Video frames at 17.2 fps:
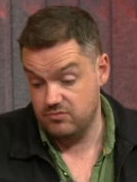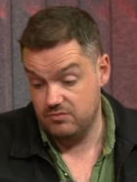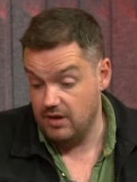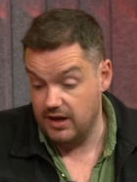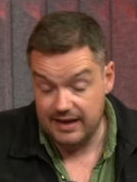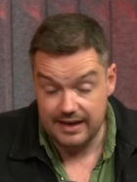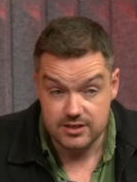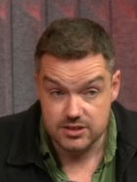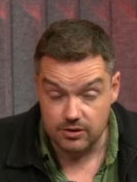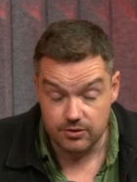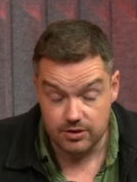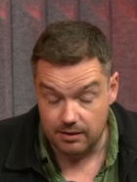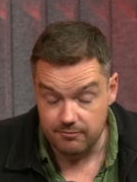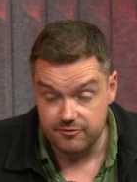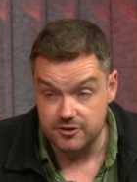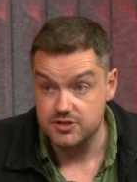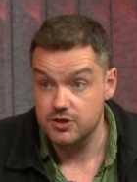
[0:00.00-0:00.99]
against Luke
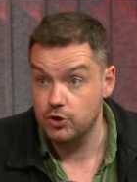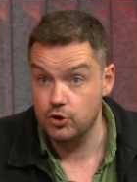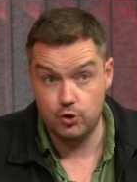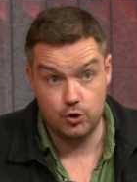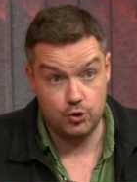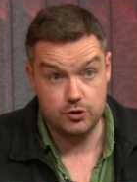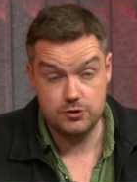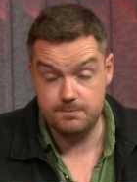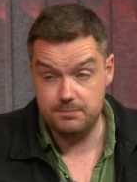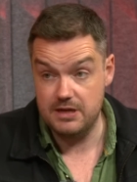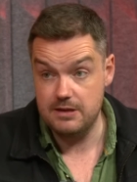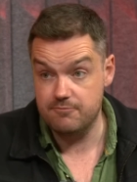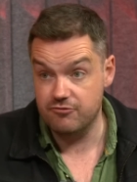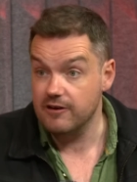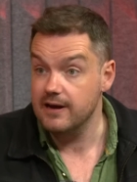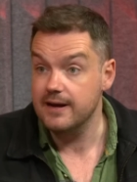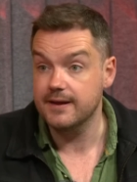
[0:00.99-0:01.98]
Humphries, could be
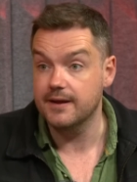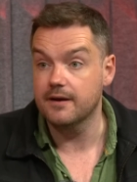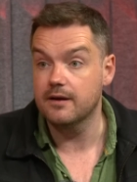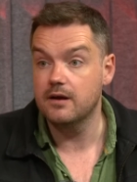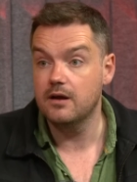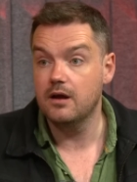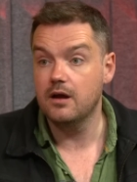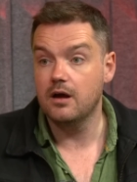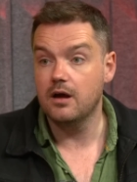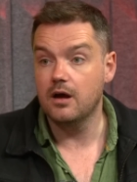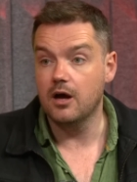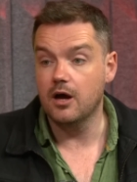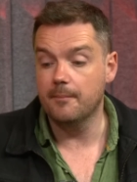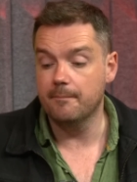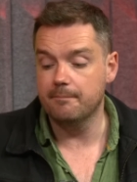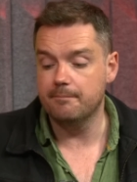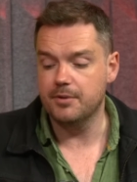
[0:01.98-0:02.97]
brilliant.
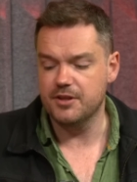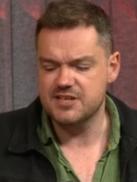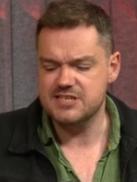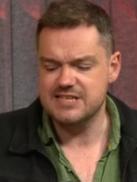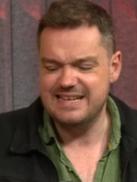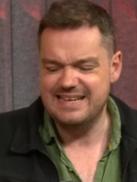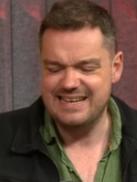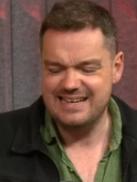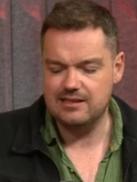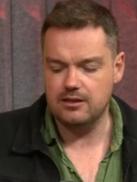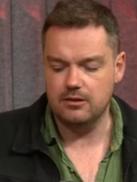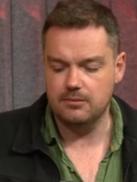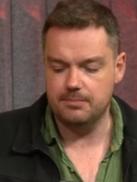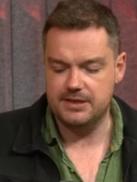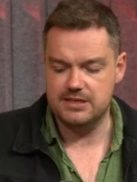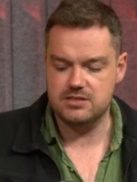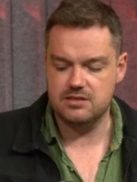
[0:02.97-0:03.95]
But there's a little
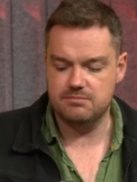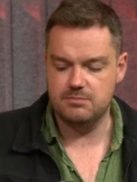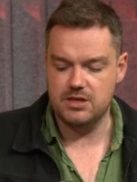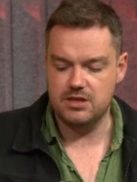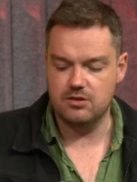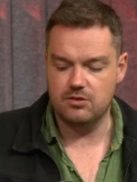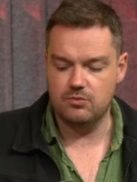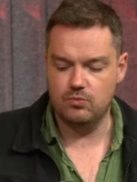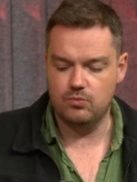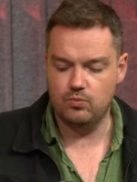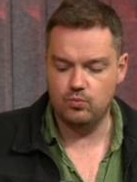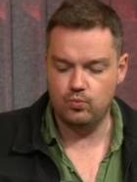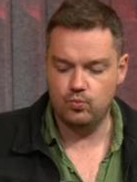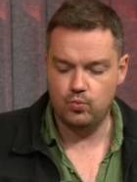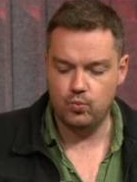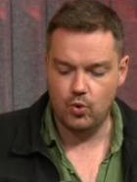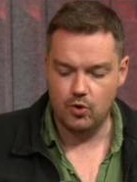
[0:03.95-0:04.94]
bit of me that
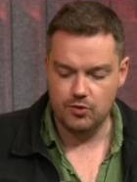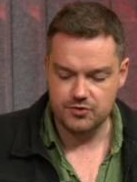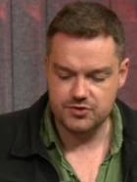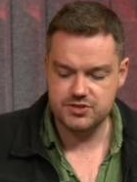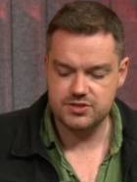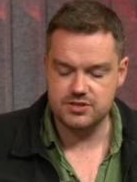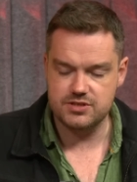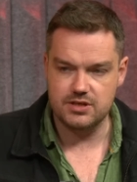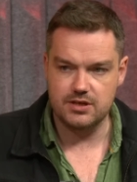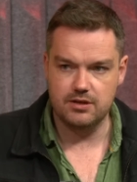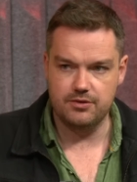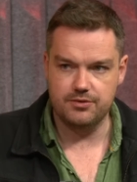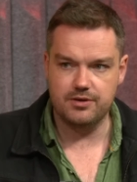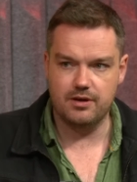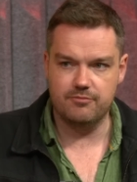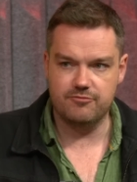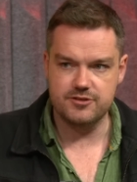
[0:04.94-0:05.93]
wants to see
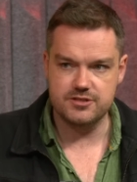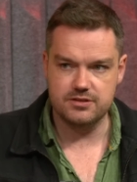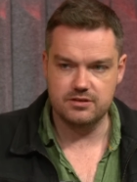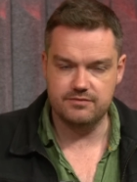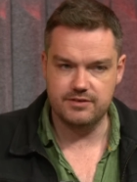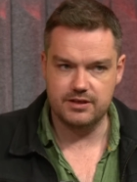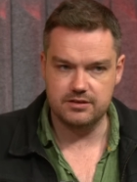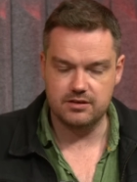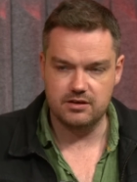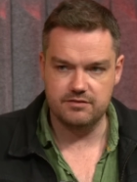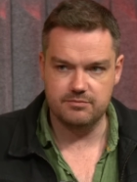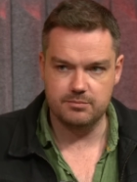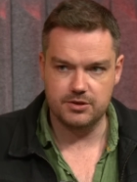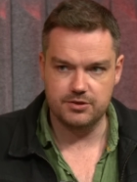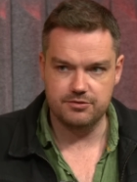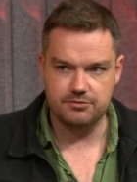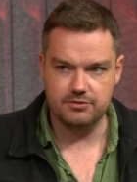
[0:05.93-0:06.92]
Luke Humphries, Dirk van
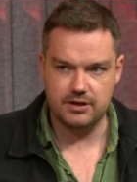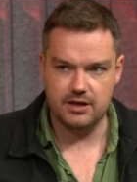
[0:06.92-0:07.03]
Duijvenbode.